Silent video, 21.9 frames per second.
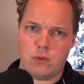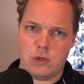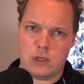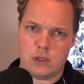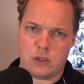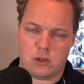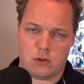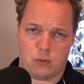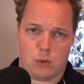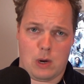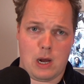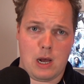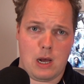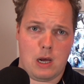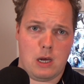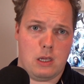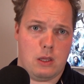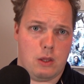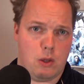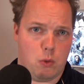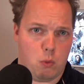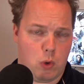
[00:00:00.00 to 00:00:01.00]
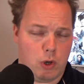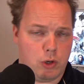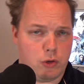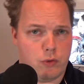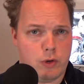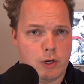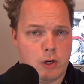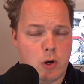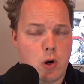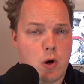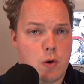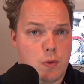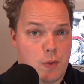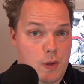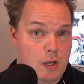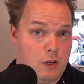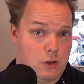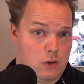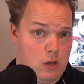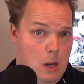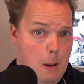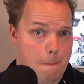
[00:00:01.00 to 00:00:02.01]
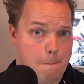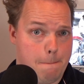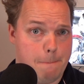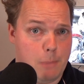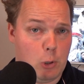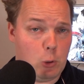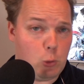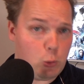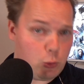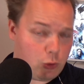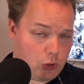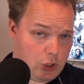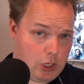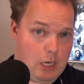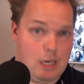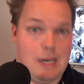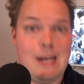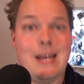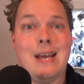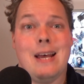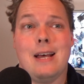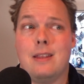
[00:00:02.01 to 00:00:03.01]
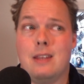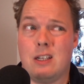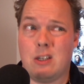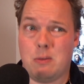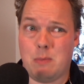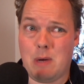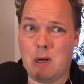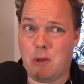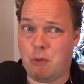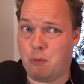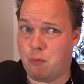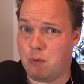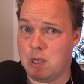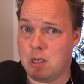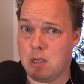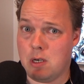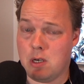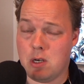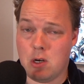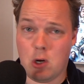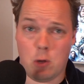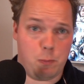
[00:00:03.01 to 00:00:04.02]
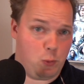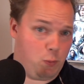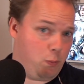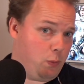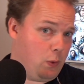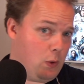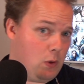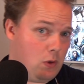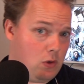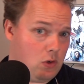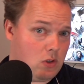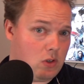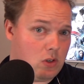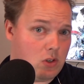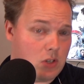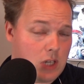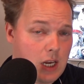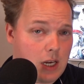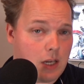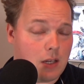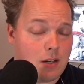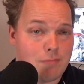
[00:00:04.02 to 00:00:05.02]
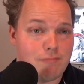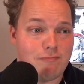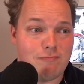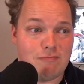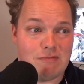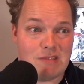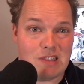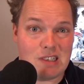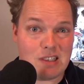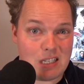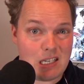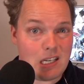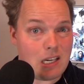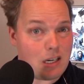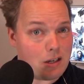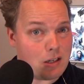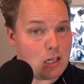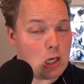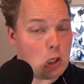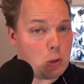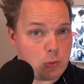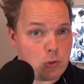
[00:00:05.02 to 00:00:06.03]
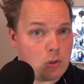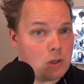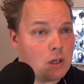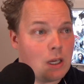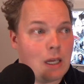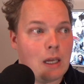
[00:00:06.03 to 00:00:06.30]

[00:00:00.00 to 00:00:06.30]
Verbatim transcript: Reasons Why The Wandering Earth is bullshit. That's about 3 nopes per second. That's a lot of nopes.